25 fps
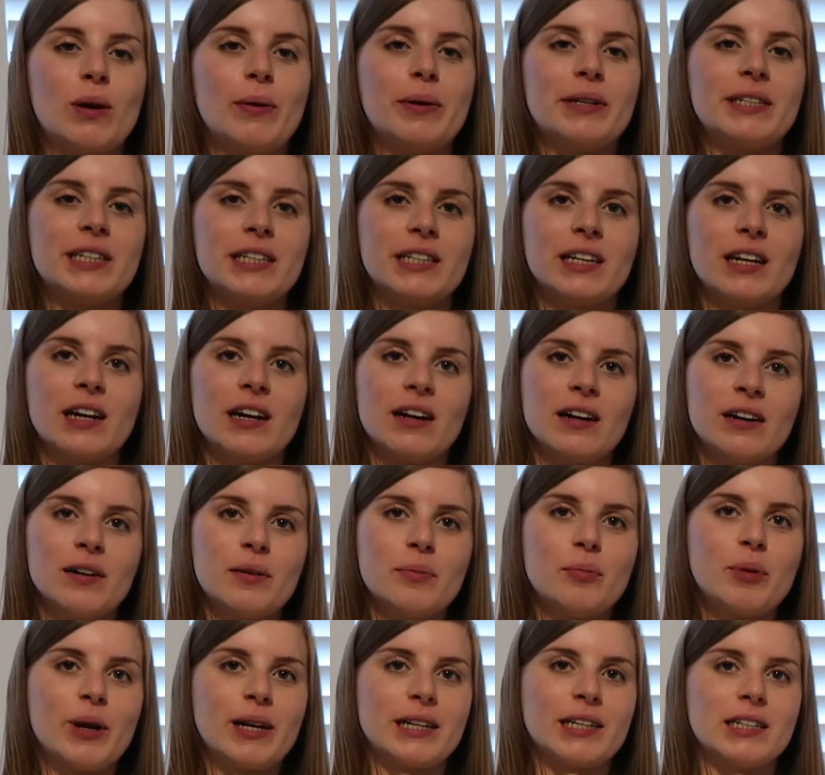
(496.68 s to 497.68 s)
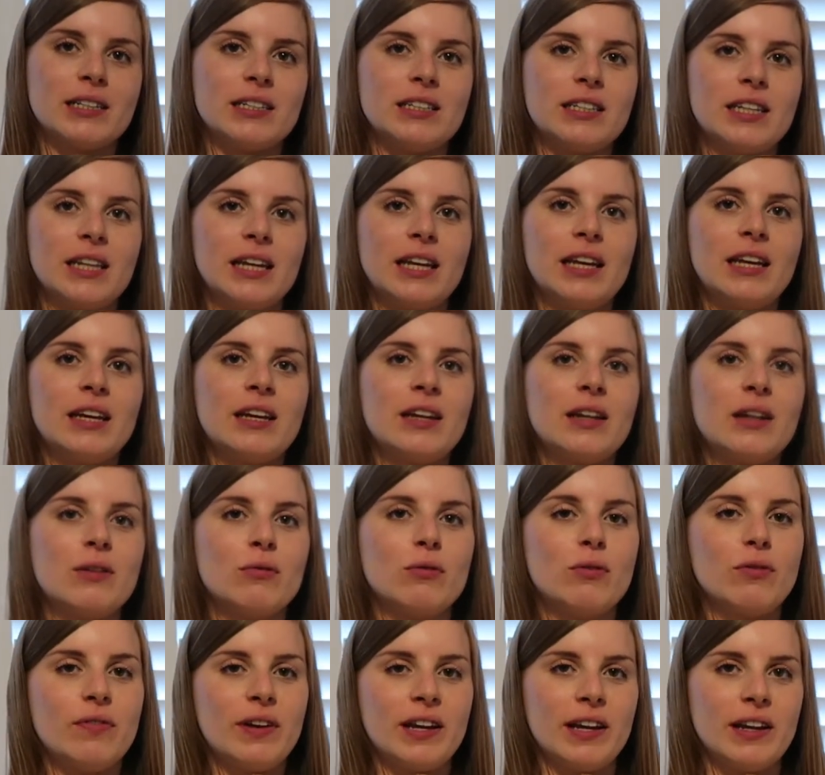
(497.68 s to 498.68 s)
where we did our pregnancy
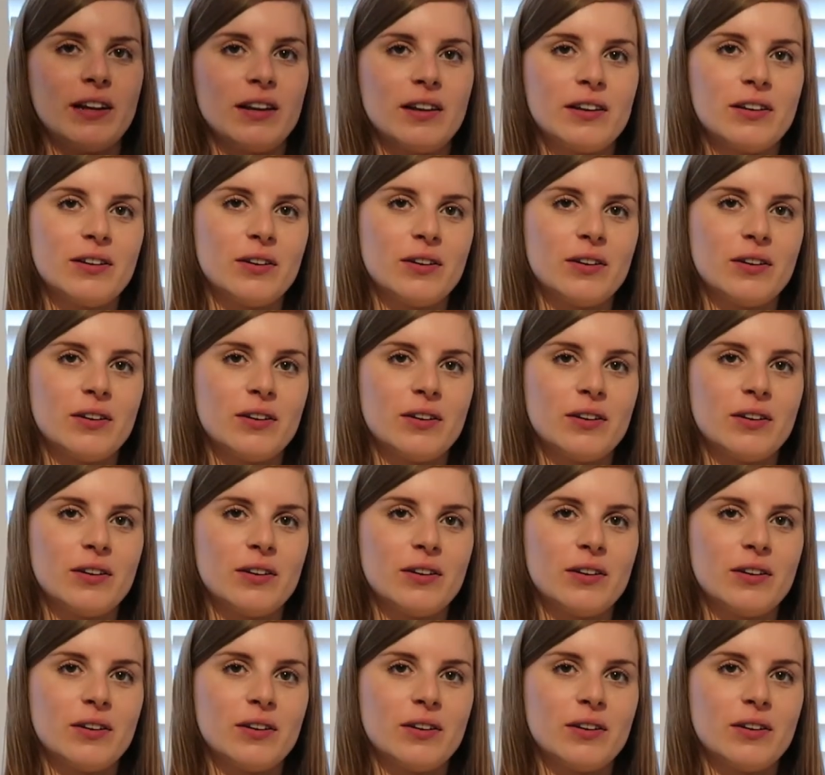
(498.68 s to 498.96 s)
reveal